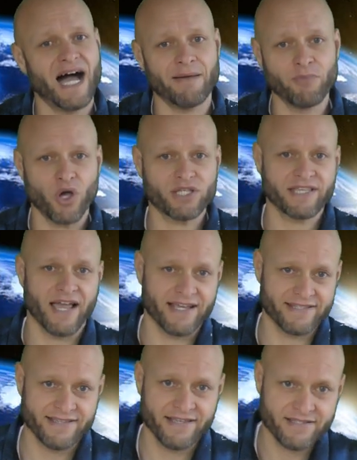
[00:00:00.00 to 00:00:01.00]
I'm not a
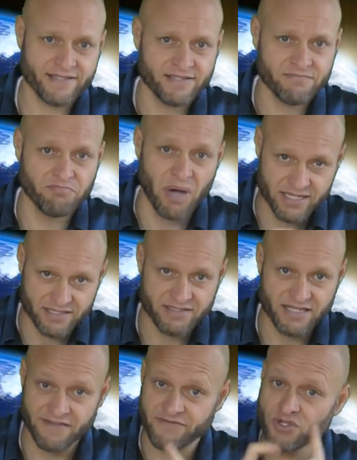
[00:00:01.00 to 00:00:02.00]
scientist, but
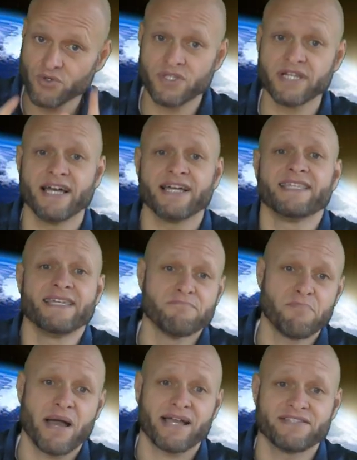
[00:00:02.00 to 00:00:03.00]
if you deny the
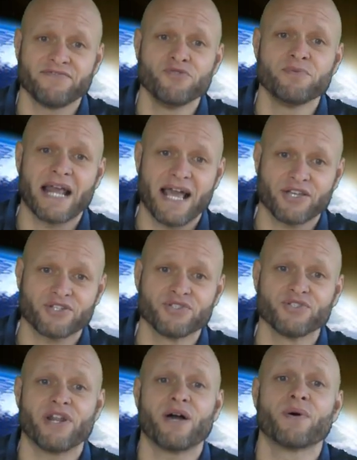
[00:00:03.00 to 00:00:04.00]
impact of human
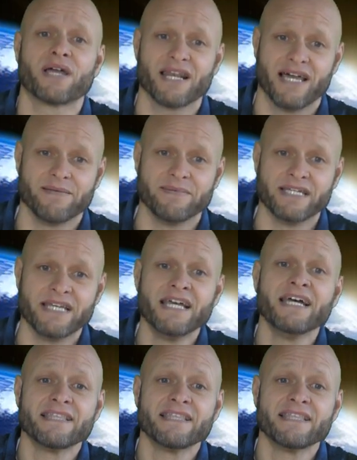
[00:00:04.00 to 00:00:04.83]
actions on our climate,